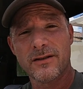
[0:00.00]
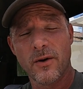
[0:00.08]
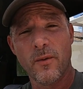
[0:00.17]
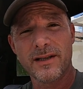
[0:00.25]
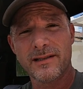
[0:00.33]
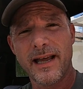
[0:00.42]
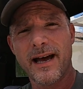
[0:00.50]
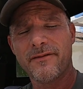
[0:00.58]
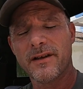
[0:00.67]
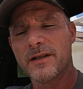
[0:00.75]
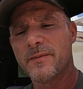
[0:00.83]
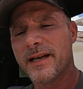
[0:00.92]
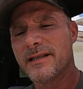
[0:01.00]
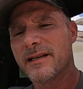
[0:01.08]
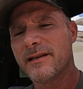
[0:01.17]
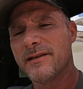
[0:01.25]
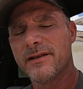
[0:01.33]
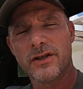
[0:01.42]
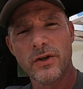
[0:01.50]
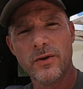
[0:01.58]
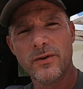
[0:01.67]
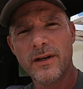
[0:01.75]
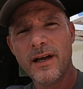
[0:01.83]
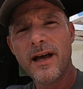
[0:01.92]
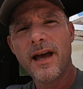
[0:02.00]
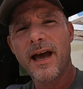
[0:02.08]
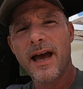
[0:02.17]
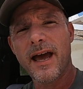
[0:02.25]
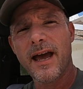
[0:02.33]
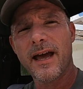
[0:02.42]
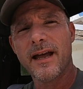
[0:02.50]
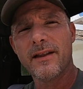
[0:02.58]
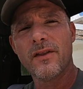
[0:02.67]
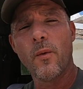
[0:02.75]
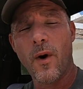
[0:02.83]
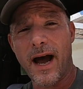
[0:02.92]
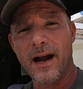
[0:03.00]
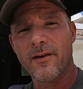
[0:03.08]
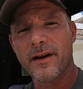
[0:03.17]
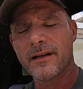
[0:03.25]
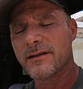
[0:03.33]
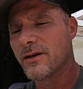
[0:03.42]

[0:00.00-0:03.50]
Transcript: So what's left is basically the tune and the wiring.